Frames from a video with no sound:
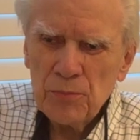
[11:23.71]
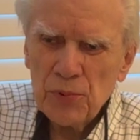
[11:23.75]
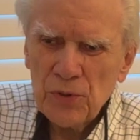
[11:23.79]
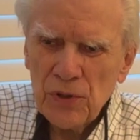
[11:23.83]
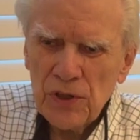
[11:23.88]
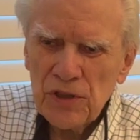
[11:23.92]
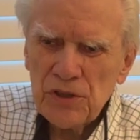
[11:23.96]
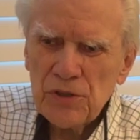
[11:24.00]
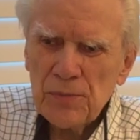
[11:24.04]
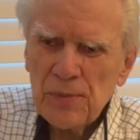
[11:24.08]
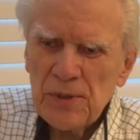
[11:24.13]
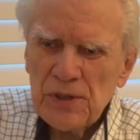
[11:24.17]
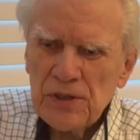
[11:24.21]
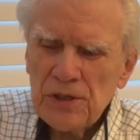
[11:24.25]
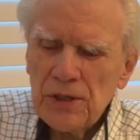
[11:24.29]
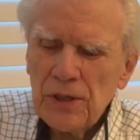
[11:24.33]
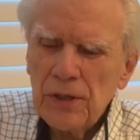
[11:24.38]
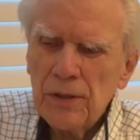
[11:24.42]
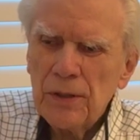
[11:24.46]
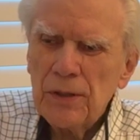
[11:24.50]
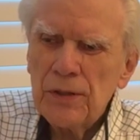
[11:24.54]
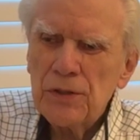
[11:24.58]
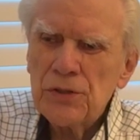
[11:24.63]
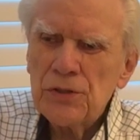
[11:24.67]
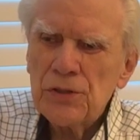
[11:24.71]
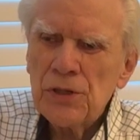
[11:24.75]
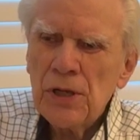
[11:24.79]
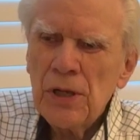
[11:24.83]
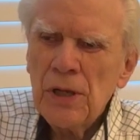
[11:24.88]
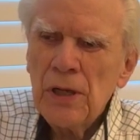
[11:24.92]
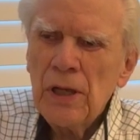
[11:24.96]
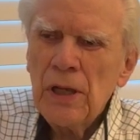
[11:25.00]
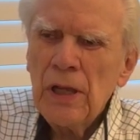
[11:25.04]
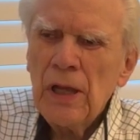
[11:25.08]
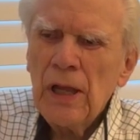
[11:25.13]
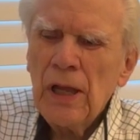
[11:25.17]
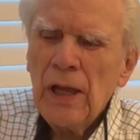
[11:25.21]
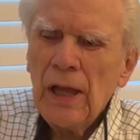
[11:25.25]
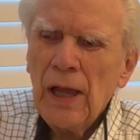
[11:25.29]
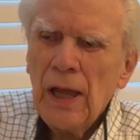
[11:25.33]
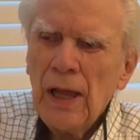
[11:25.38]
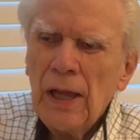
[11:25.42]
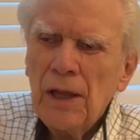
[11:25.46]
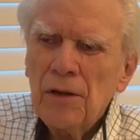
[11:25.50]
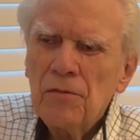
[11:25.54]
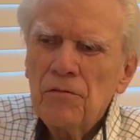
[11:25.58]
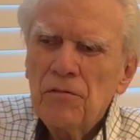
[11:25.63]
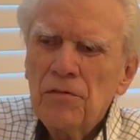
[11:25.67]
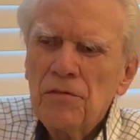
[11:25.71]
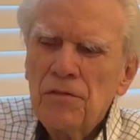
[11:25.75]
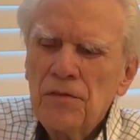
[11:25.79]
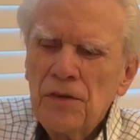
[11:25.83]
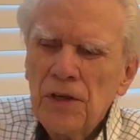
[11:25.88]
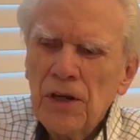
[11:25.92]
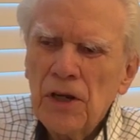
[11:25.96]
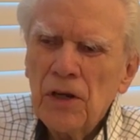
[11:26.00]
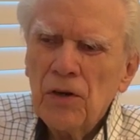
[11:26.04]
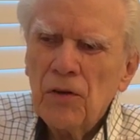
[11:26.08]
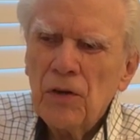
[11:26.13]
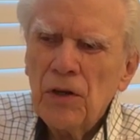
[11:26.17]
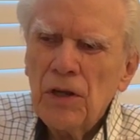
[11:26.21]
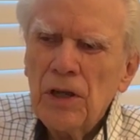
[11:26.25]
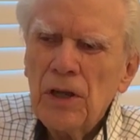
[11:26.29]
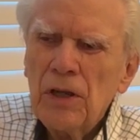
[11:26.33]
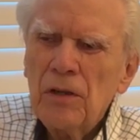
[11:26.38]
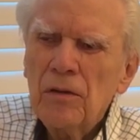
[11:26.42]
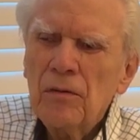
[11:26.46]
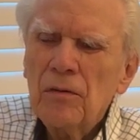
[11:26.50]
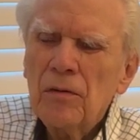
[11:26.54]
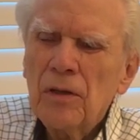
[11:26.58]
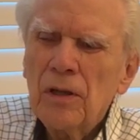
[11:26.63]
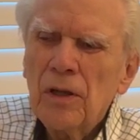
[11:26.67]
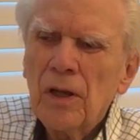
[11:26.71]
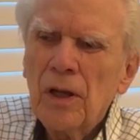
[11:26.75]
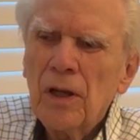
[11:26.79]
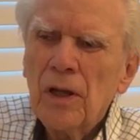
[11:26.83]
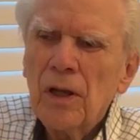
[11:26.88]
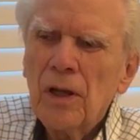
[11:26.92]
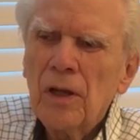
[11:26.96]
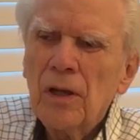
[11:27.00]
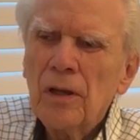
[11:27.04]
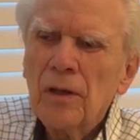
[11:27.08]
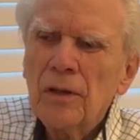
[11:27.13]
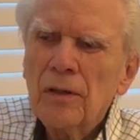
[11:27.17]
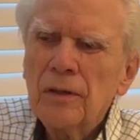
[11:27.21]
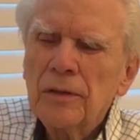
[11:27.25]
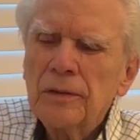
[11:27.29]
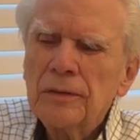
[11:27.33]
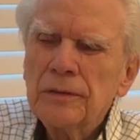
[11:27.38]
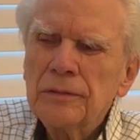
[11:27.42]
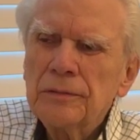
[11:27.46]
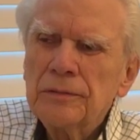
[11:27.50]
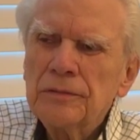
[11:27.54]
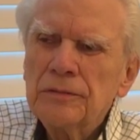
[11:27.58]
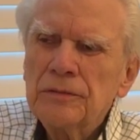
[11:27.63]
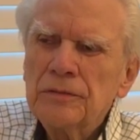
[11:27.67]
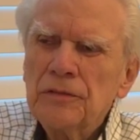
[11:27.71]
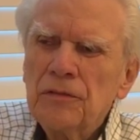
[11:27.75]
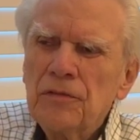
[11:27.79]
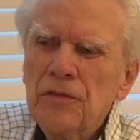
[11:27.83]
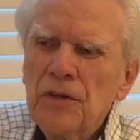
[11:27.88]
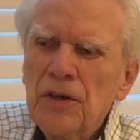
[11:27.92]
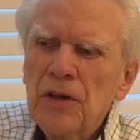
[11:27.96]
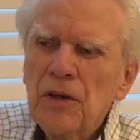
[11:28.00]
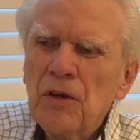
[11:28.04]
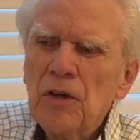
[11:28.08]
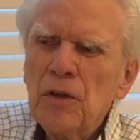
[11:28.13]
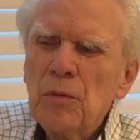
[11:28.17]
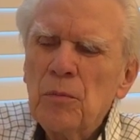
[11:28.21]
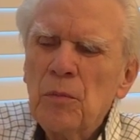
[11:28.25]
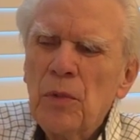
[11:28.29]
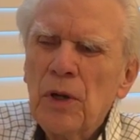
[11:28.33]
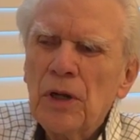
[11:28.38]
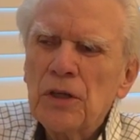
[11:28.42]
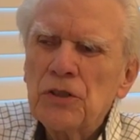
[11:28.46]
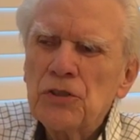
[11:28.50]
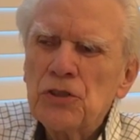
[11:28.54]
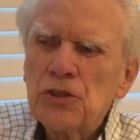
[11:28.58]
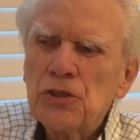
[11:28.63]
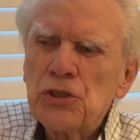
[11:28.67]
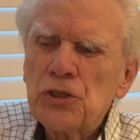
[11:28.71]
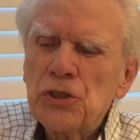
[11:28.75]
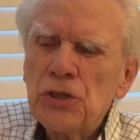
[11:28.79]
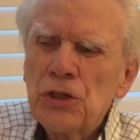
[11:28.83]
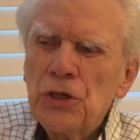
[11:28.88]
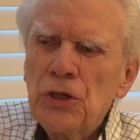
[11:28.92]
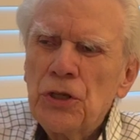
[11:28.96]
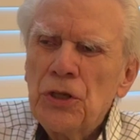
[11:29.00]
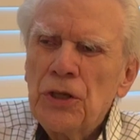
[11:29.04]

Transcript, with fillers: presbyterians and very, uh, very much